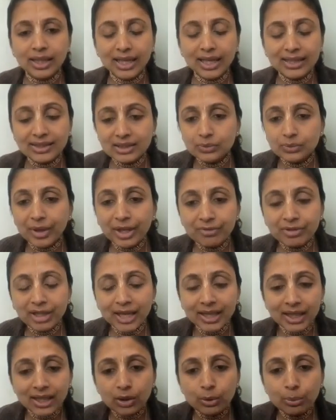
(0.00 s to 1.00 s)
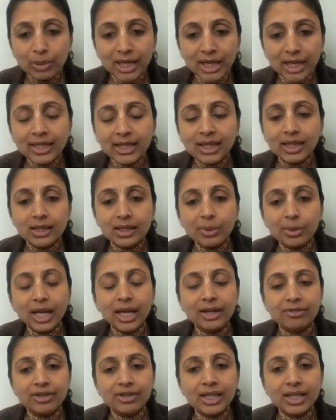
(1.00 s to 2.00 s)
And this way we are accumulating karma
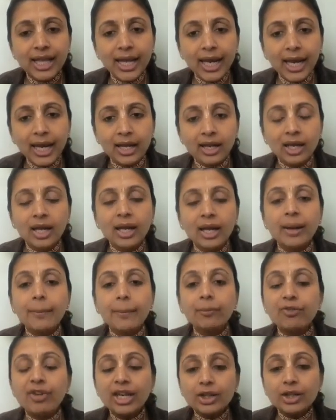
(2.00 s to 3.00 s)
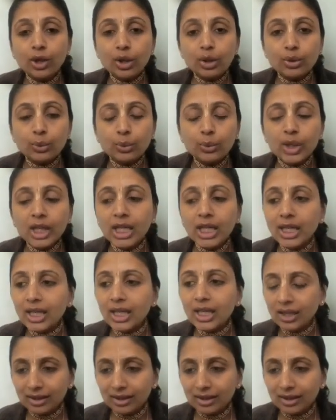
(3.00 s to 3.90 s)
every day. When you're doing